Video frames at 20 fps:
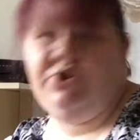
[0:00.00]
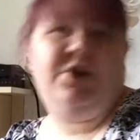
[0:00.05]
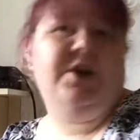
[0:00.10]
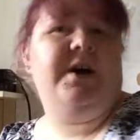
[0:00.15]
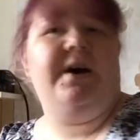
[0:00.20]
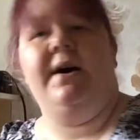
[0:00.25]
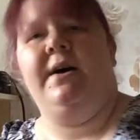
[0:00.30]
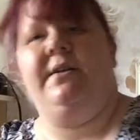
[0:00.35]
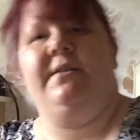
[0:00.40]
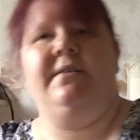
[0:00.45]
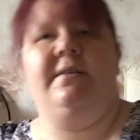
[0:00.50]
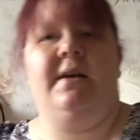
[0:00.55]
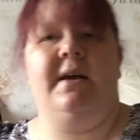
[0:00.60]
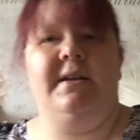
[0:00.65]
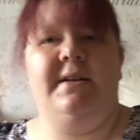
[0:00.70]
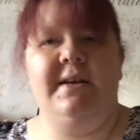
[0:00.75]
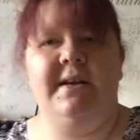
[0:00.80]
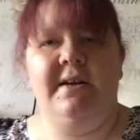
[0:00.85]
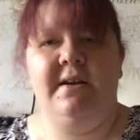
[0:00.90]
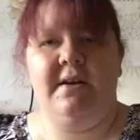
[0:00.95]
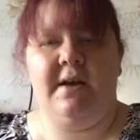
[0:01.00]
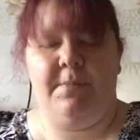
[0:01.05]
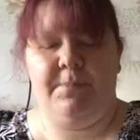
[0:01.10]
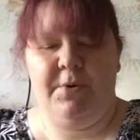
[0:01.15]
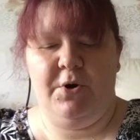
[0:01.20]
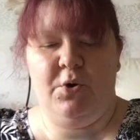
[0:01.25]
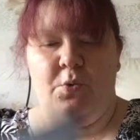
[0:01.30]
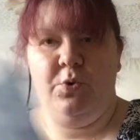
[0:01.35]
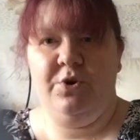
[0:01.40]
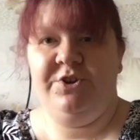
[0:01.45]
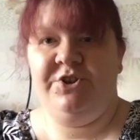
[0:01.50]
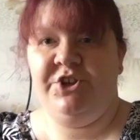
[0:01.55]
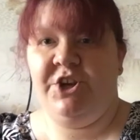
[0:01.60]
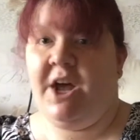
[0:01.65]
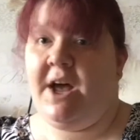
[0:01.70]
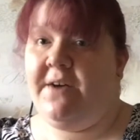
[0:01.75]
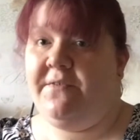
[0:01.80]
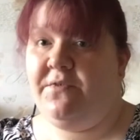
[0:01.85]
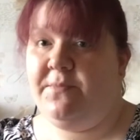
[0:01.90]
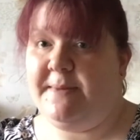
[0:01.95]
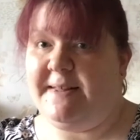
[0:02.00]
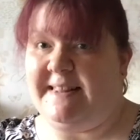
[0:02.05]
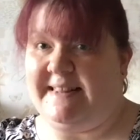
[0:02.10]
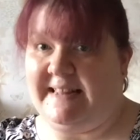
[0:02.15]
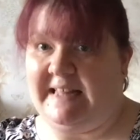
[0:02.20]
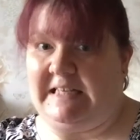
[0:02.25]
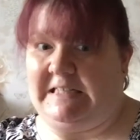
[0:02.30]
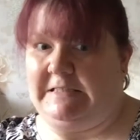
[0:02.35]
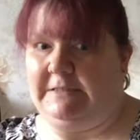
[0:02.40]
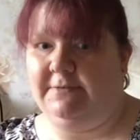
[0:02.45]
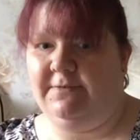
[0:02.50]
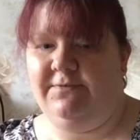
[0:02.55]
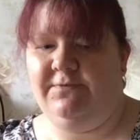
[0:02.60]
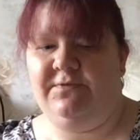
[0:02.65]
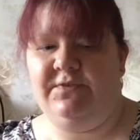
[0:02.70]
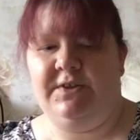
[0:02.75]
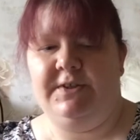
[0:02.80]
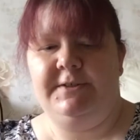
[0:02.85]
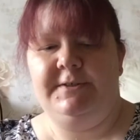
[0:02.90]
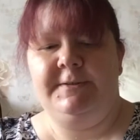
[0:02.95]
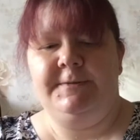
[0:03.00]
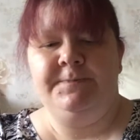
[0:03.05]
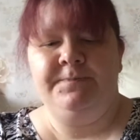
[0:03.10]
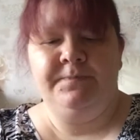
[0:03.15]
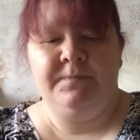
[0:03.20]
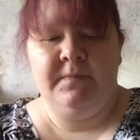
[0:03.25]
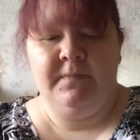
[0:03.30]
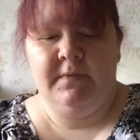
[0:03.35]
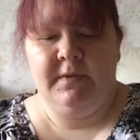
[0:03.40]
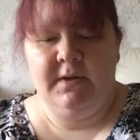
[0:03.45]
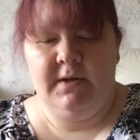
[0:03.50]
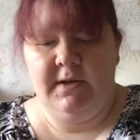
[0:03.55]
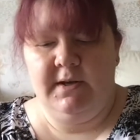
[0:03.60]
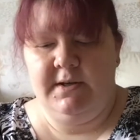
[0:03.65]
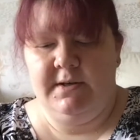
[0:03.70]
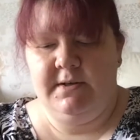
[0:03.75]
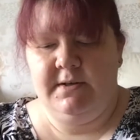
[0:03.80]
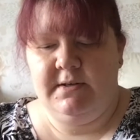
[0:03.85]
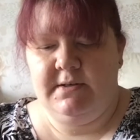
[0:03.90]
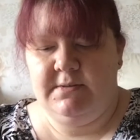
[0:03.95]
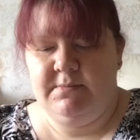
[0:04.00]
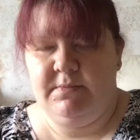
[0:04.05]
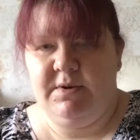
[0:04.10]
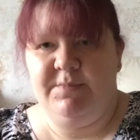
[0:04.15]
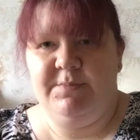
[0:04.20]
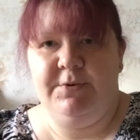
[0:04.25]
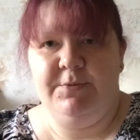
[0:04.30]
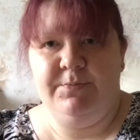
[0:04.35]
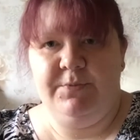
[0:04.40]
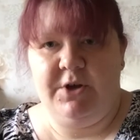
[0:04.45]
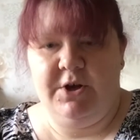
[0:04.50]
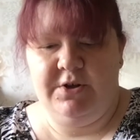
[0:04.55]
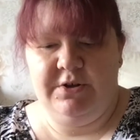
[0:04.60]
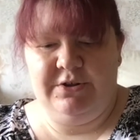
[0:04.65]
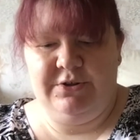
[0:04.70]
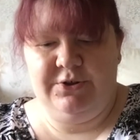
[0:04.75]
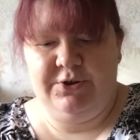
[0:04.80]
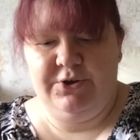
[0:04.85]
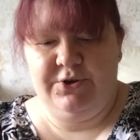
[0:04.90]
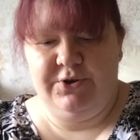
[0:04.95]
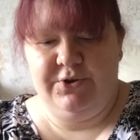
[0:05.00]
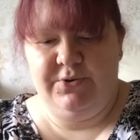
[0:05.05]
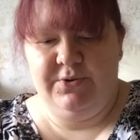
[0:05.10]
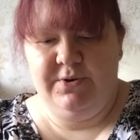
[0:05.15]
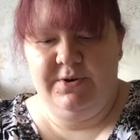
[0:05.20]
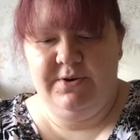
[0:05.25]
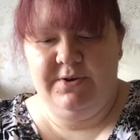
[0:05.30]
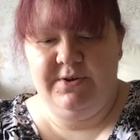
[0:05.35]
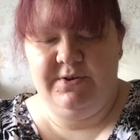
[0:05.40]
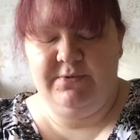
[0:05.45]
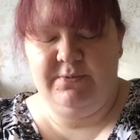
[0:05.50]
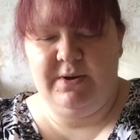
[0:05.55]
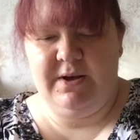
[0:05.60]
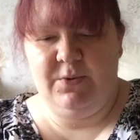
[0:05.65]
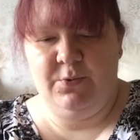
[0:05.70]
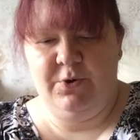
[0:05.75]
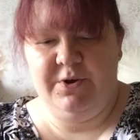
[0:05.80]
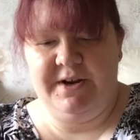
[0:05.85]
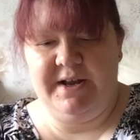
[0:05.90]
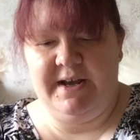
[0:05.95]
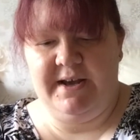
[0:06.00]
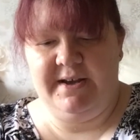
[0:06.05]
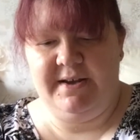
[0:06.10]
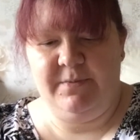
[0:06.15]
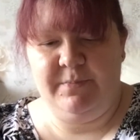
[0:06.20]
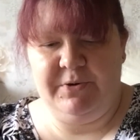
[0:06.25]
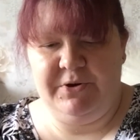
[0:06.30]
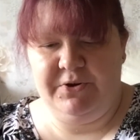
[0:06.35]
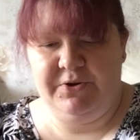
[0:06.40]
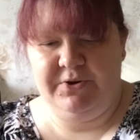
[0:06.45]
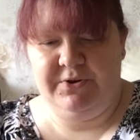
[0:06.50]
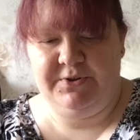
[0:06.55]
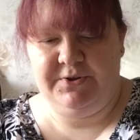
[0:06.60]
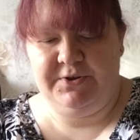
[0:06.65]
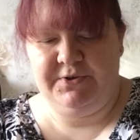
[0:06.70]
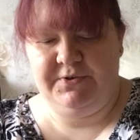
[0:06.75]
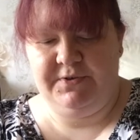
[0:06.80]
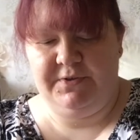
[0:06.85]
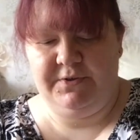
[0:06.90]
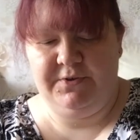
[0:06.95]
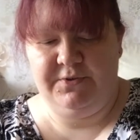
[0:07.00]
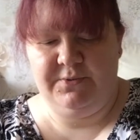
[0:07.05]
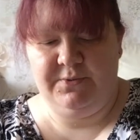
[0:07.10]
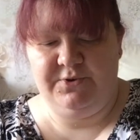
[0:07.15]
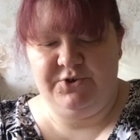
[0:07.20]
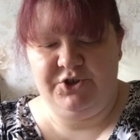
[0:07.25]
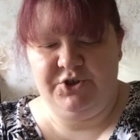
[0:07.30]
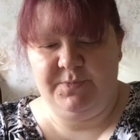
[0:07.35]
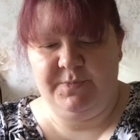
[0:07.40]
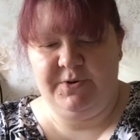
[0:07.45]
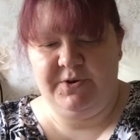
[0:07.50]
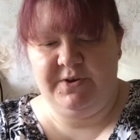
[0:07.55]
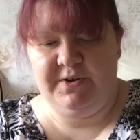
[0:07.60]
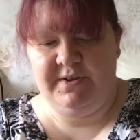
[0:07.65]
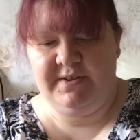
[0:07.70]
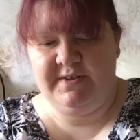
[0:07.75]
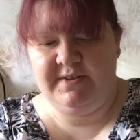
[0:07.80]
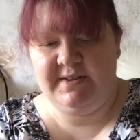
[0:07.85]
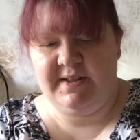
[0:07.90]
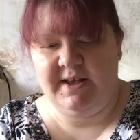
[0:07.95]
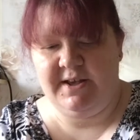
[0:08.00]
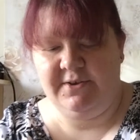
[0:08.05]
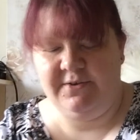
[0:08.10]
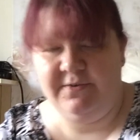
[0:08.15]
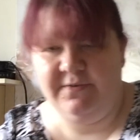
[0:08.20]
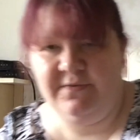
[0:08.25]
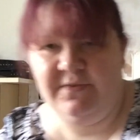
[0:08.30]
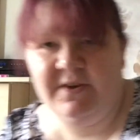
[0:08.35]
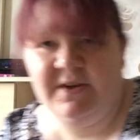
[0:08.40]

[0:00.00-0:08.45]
charts. I bought 1 chart for myself, and my mum got 2 as well. One I bought her and the other one she bought herself.